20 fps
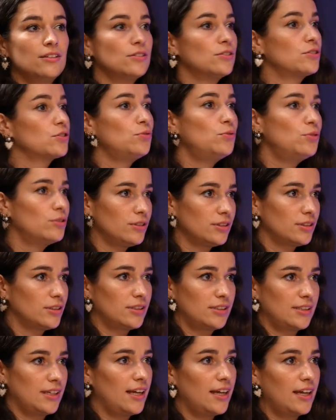
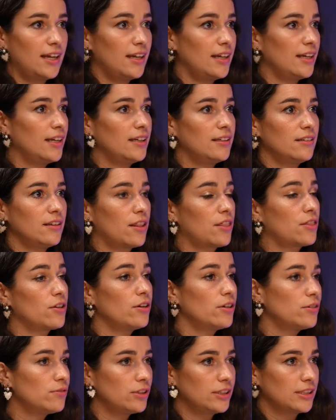schools in
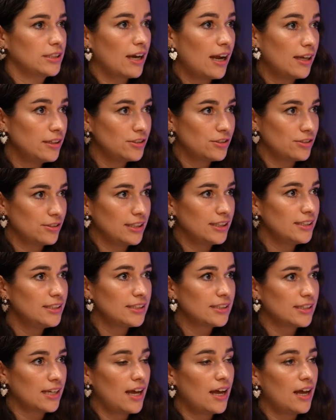third world
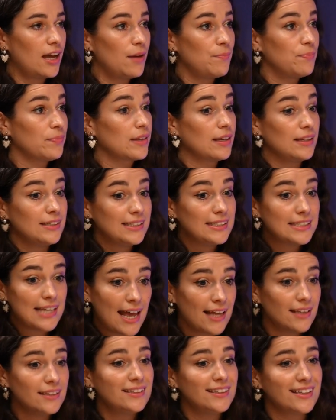countries,
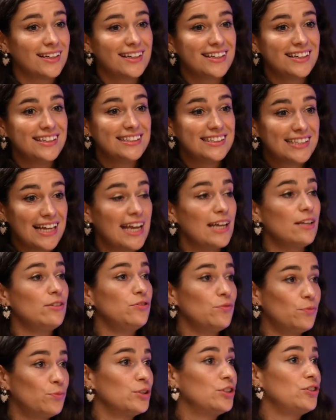then
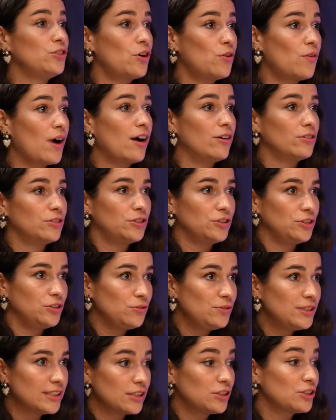they would know how to
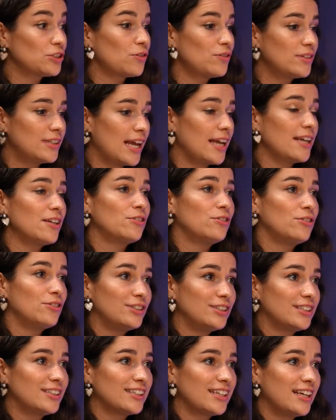use it. So they
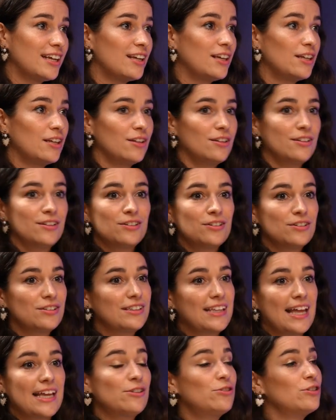could
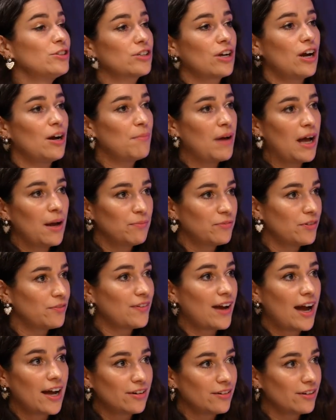come up
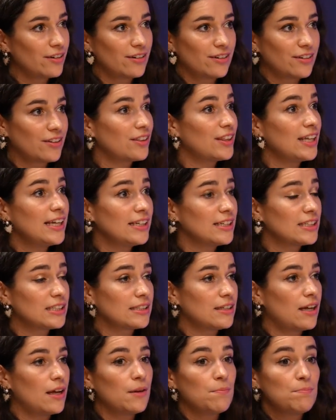with other
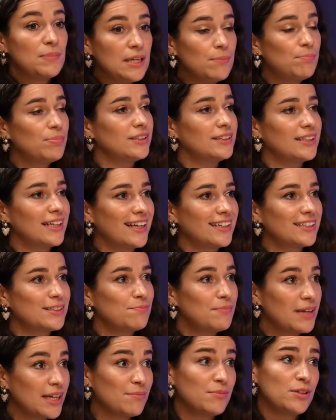things, people
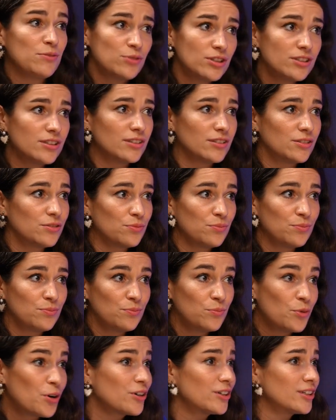that maybe wouldn't
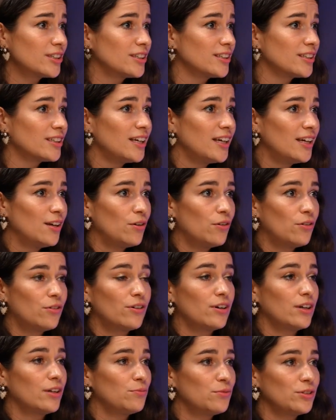work
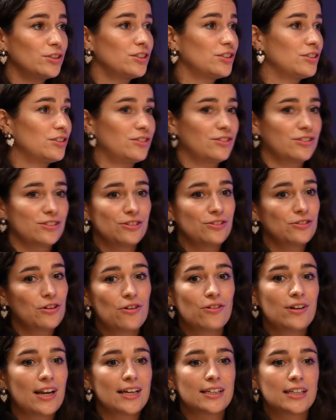or would,
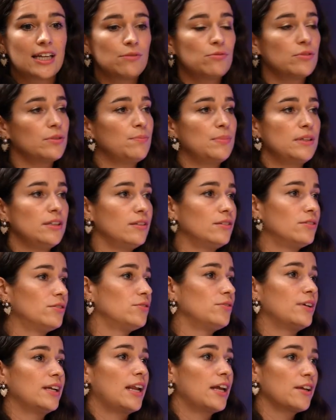they would be
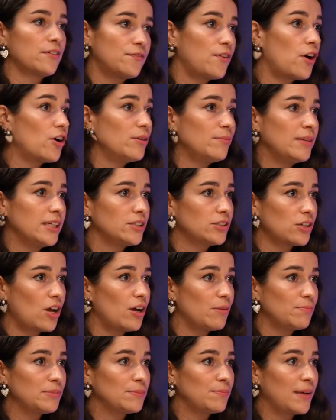doing farming
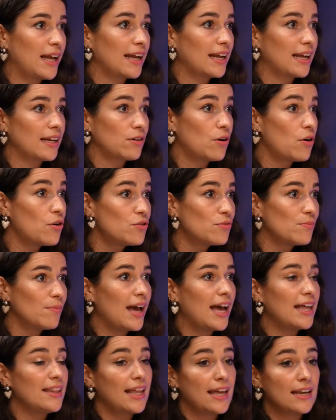jobs back at home,
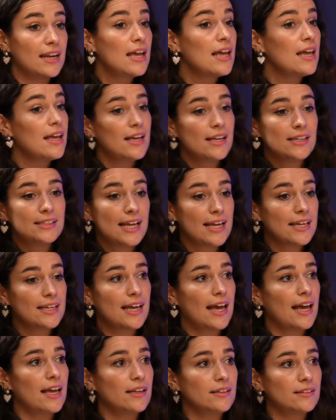and then they
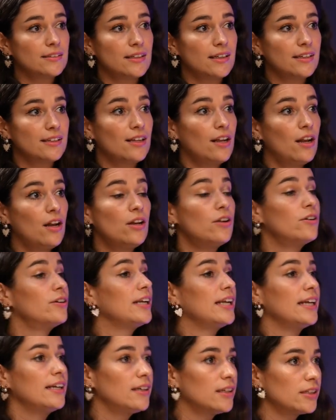can
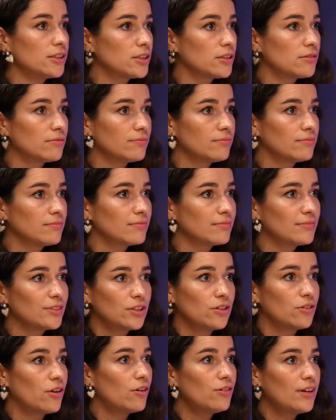learn English.
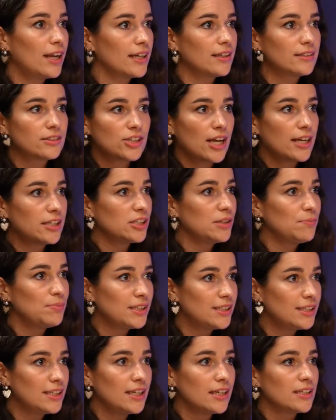
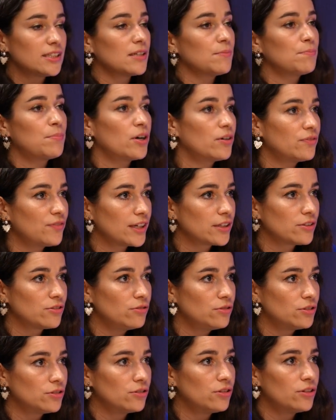ChatGPT is a perfect
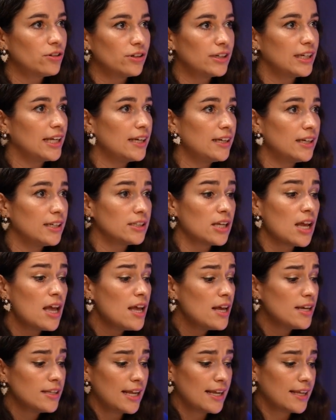tool to learn English.
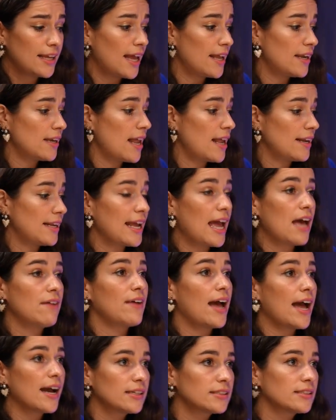They
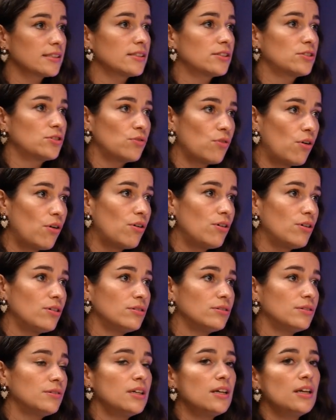have access to
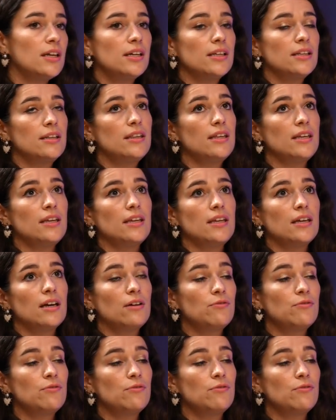all the